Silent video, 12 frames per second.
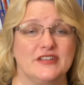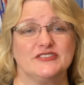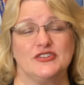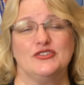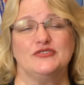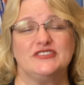he's
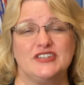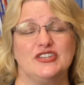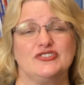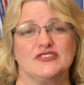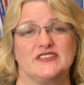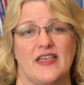going to use
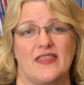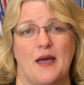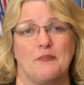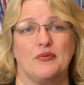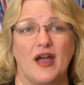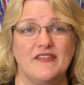teachers at
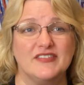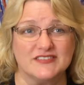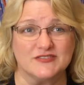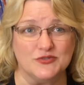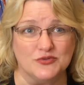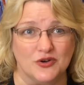that private
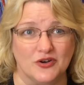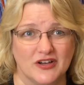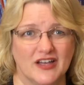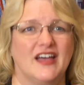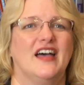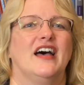school
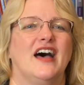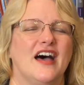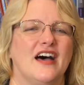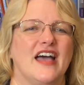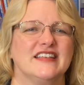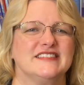
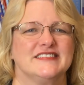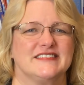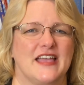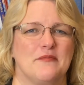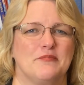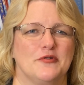uh, as his
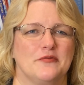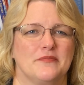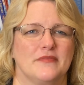sample.